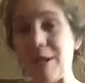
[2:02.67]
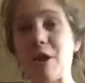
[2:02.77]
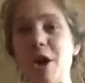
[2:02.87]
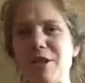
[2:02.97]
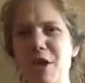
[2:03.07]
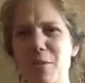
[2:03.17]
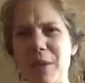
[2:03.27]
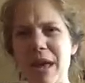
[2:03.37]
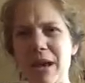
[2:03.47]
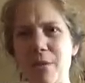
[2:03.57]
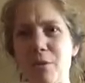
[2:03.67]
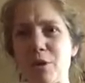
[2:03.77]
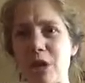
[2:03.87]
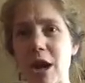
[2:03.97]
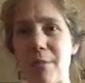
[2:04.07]
He's also been
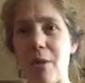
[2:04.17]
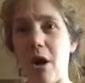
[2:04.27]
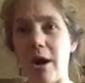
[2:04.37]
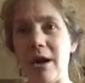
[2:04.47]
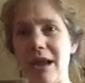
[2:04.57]
pushing up on